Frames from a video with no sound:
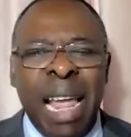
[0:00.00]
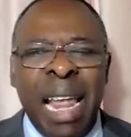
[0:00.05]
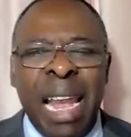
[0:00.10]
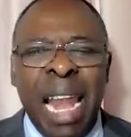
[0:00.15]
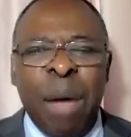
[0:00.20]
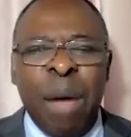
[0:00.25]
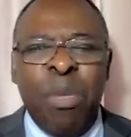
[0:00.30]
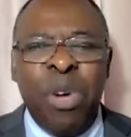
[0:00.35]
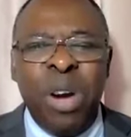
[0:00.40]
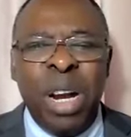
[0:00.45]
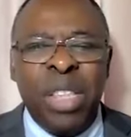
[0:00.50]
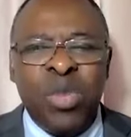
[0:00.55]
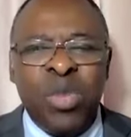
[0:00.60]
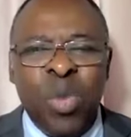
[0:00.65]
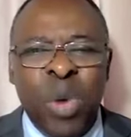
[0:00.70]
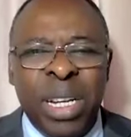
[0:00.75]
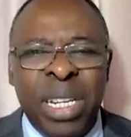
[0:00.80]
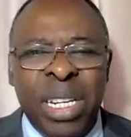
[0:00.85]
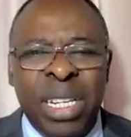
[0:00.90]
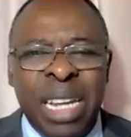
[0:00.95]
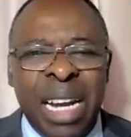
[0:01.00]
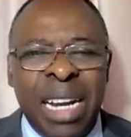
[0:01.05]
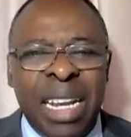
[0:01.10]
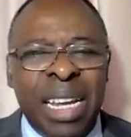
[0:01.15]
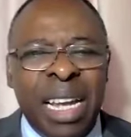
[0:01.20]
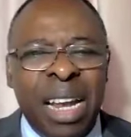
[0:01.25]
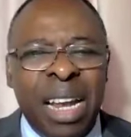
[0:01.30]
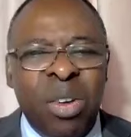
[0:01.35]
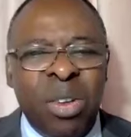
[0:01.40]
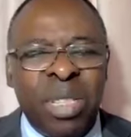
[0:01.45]
elaborate wedding that
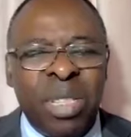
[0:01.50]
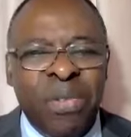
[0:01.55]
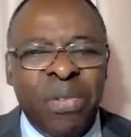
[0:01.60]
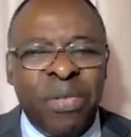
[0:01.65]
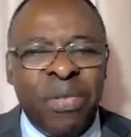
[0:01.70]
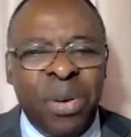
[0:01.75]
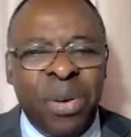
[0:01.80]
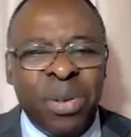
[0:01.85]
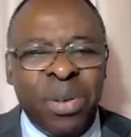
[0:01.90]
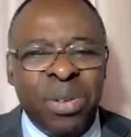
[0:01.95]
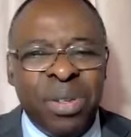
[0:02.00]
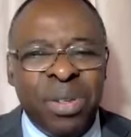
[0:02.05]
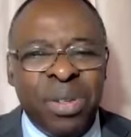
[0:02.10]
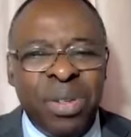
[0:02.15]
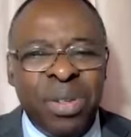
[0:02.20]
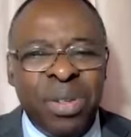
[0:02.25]
they cannot afford.